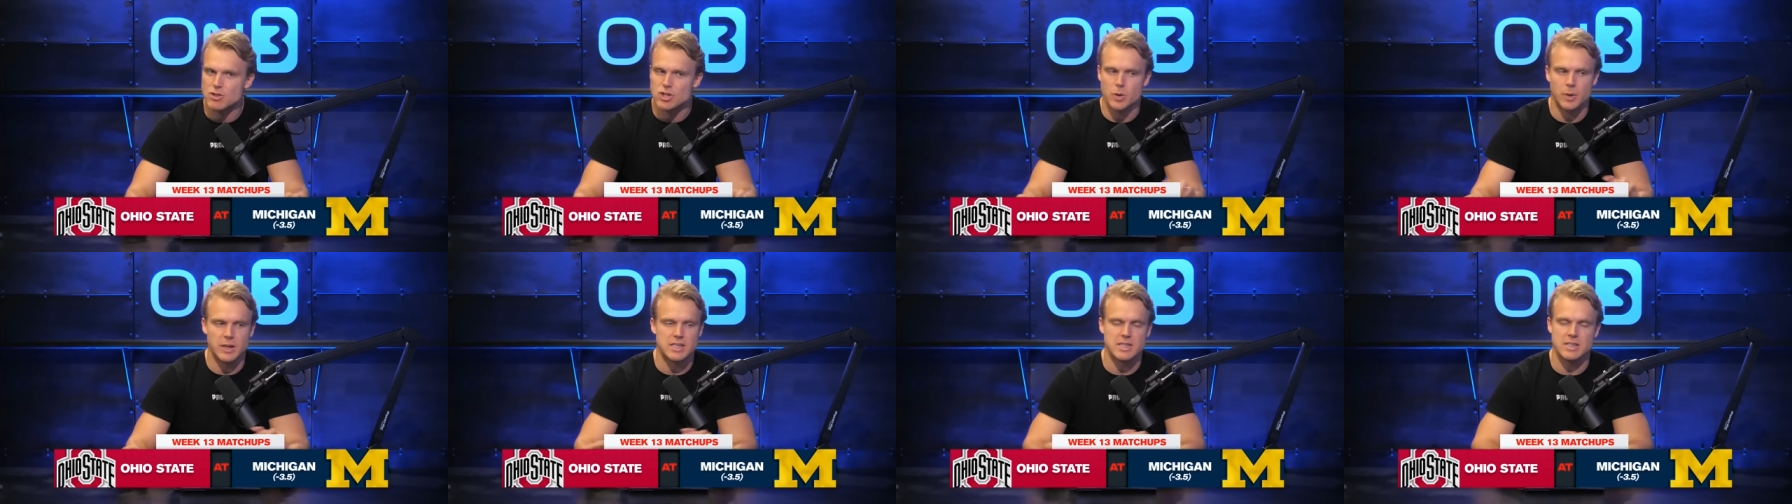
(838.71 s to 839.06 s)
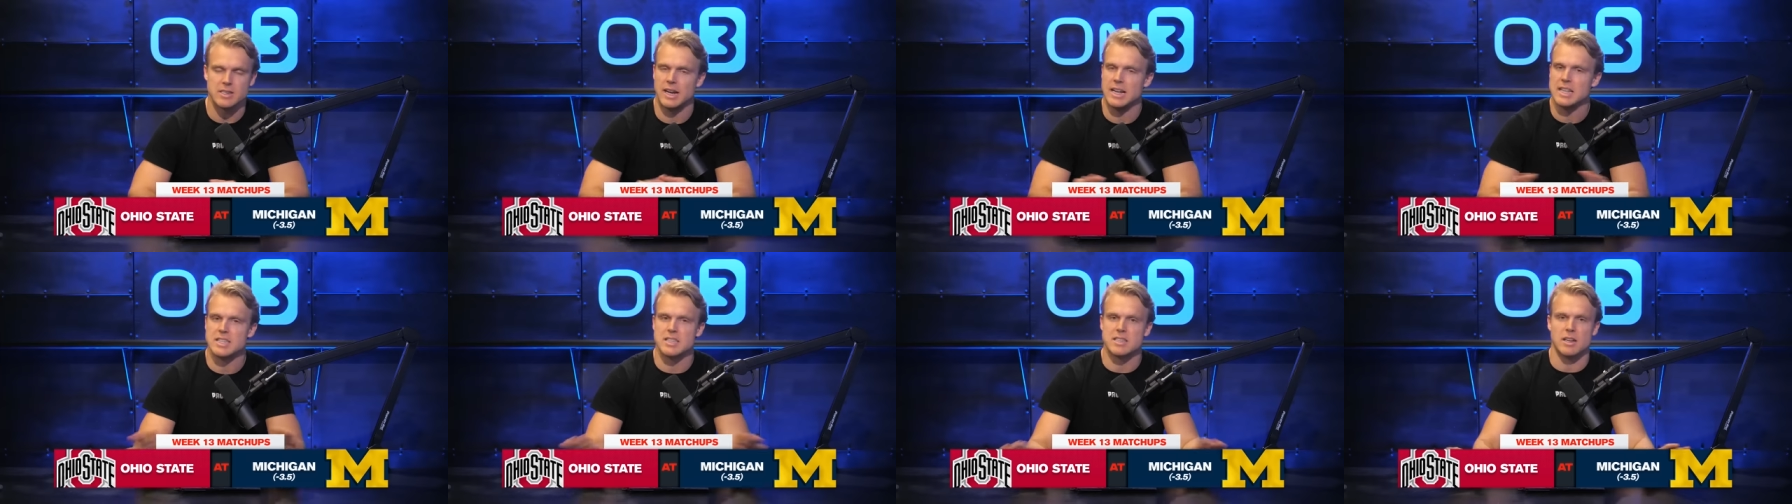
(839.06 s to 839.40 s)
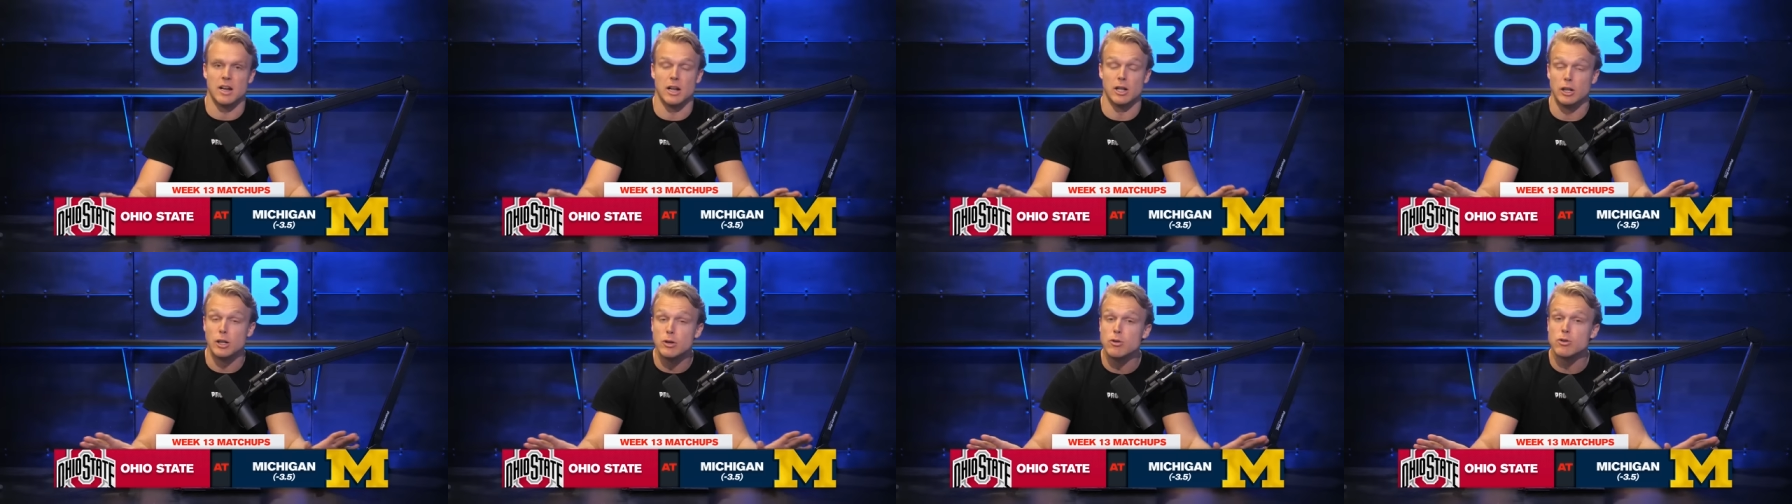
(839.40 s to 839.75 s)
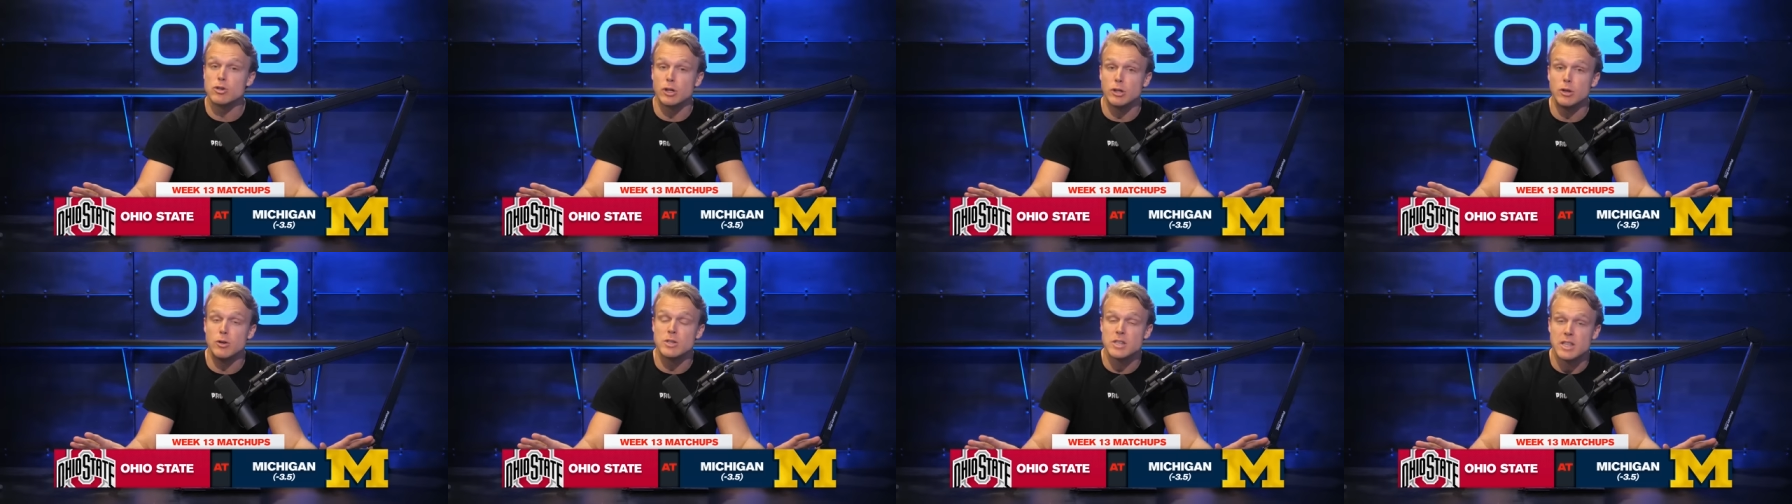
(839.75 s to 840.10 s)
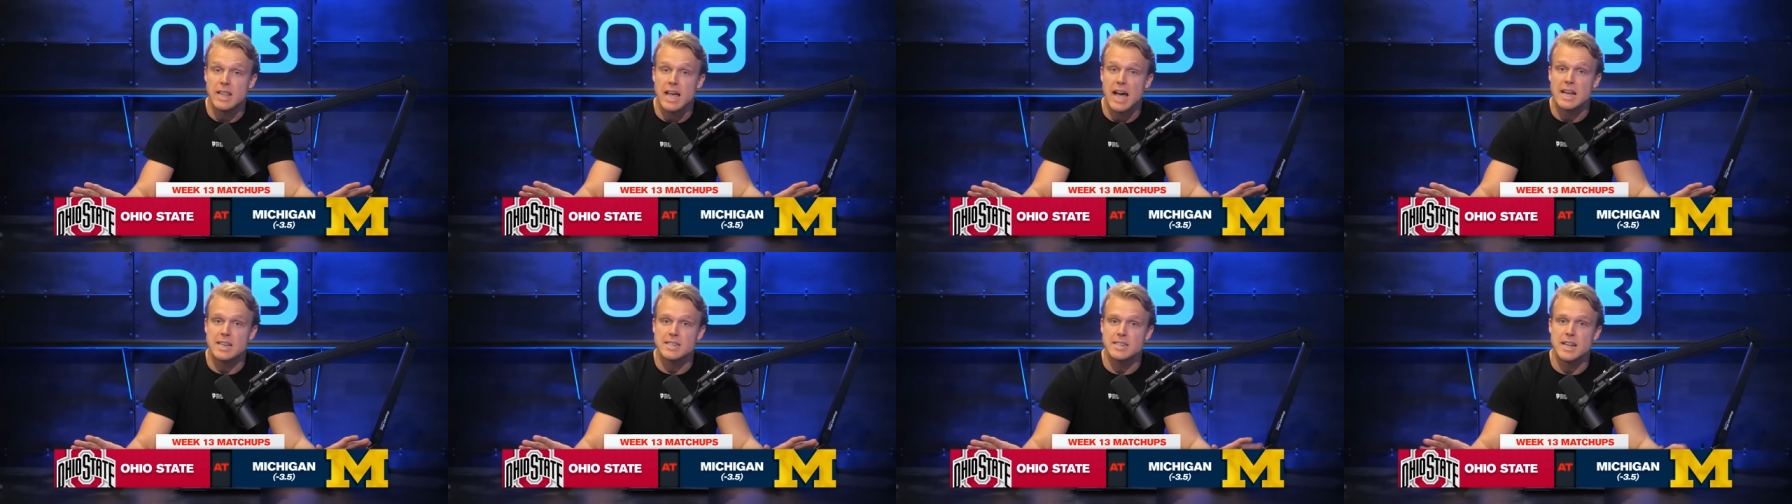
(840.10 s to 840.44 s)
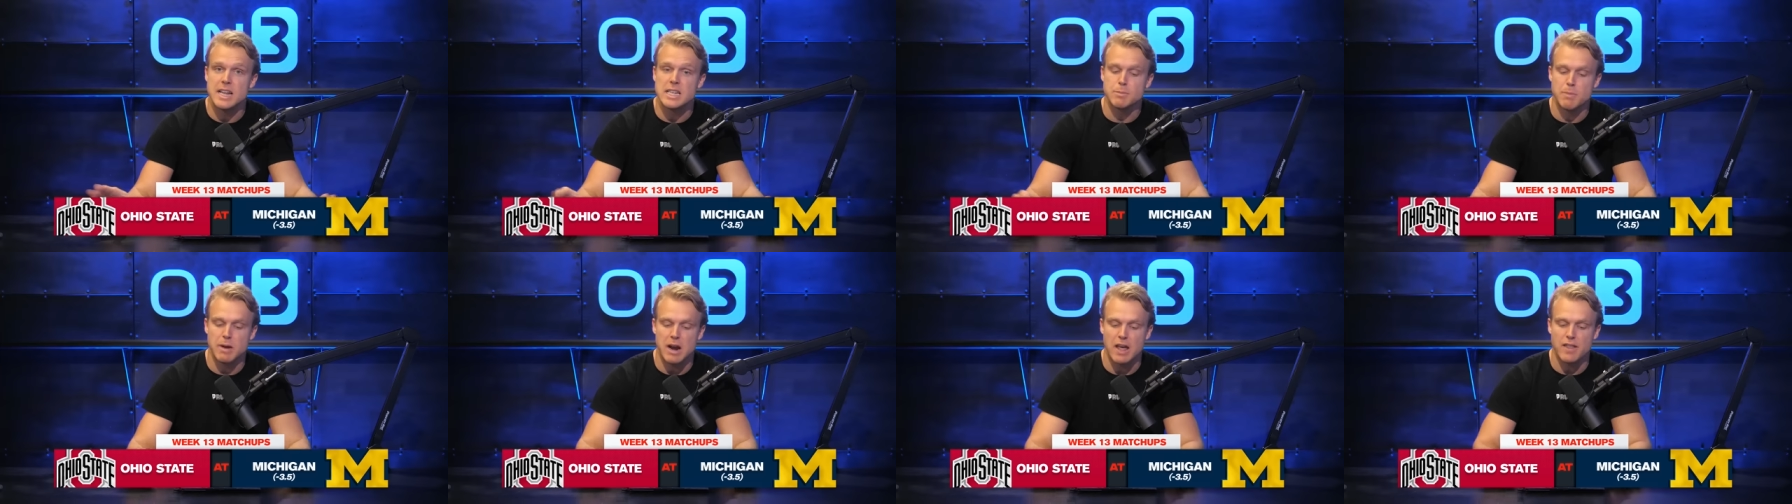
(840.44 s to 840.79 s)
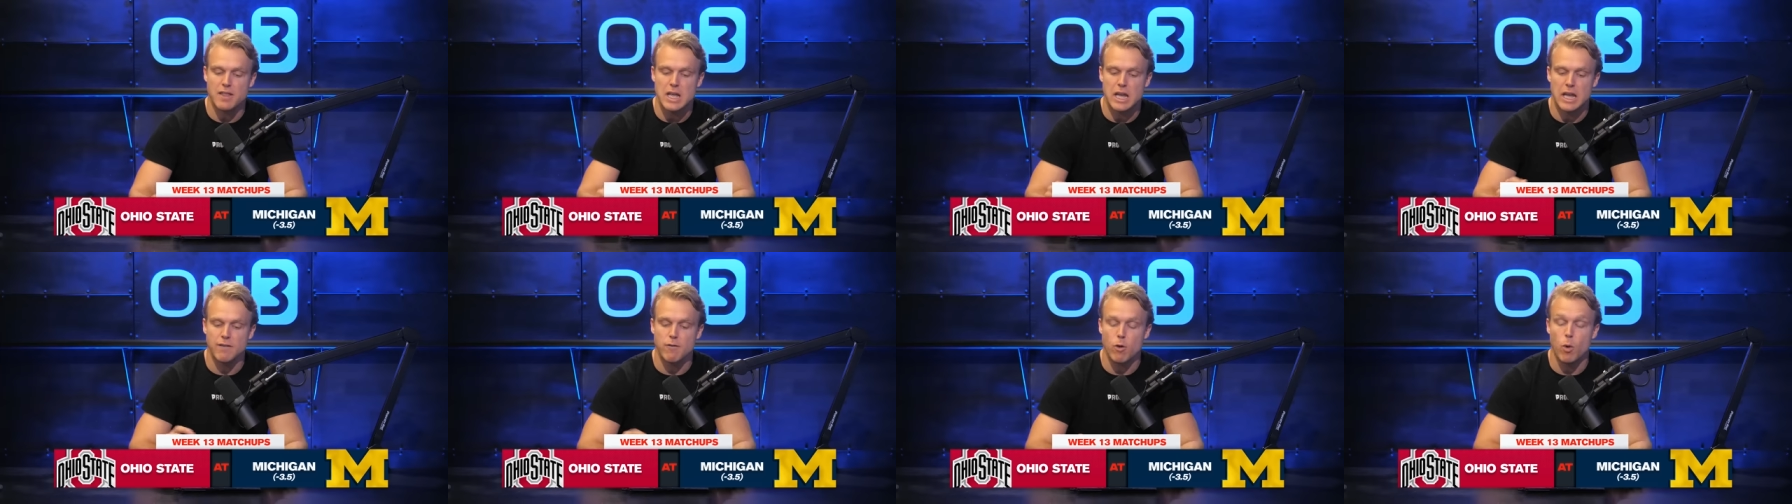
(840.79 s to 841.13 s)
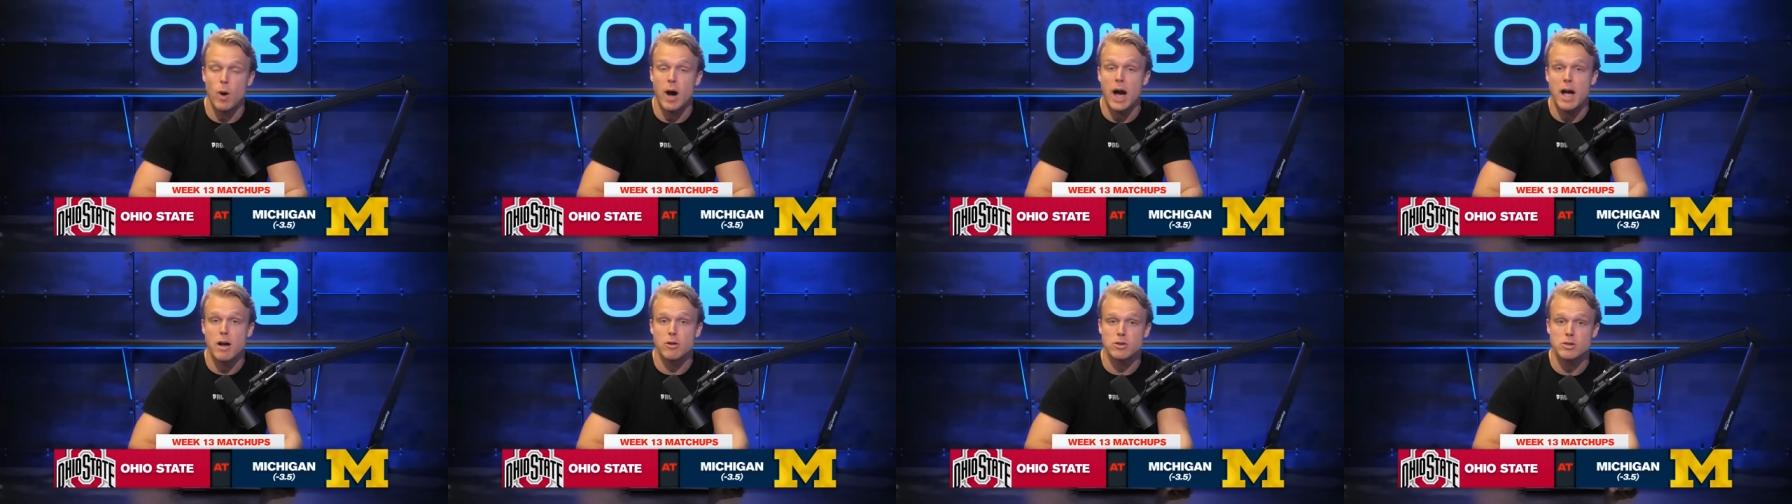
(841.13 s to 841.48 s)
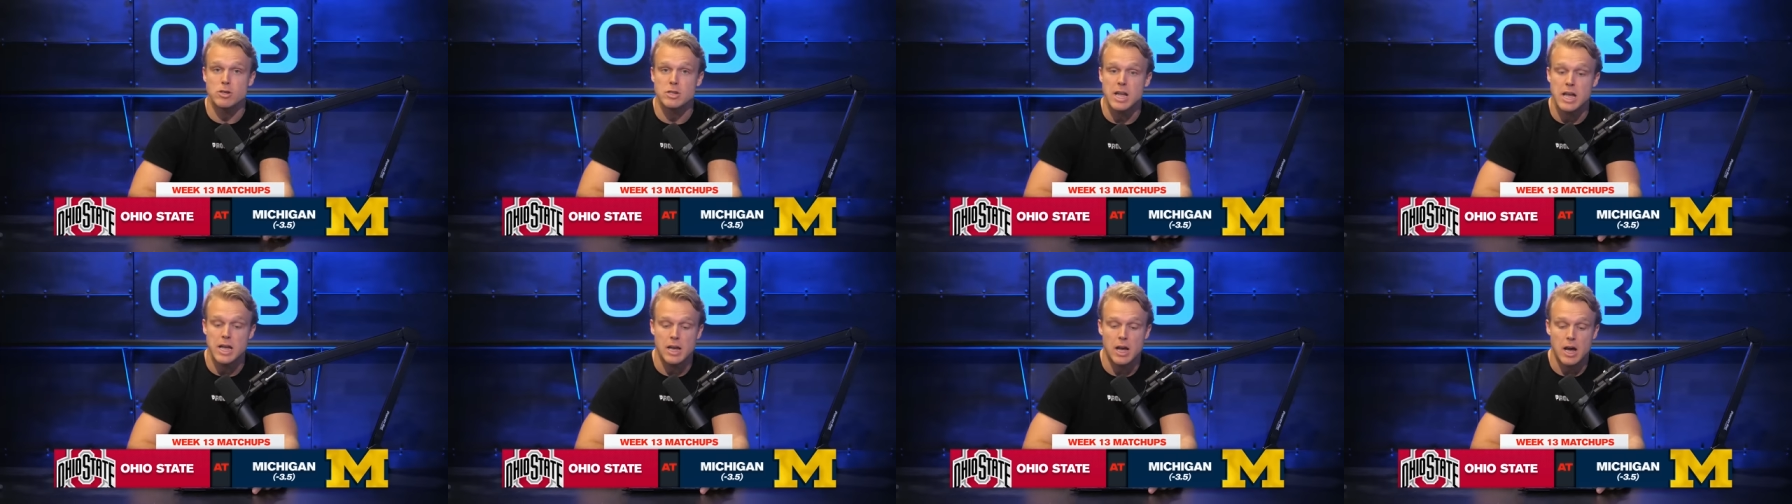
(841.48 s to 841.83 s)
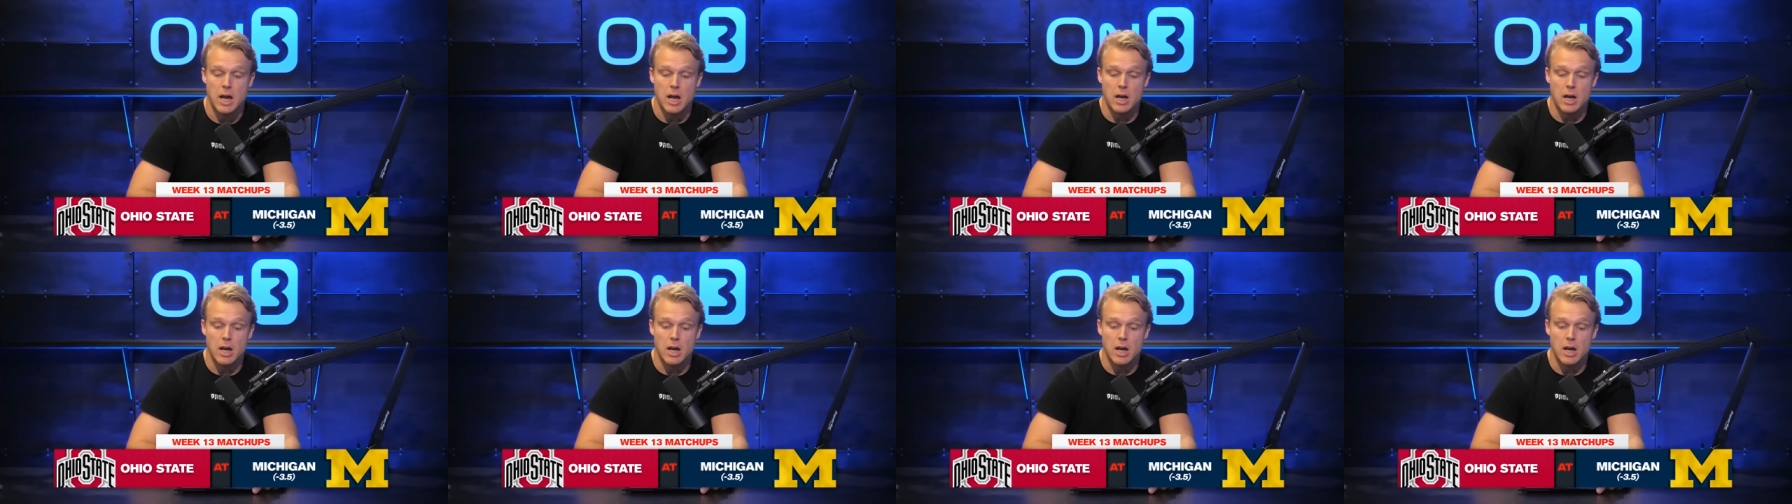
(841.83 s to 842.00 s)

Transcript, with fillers: So it's it's a lose-lose in that sense, but I think if Ohio State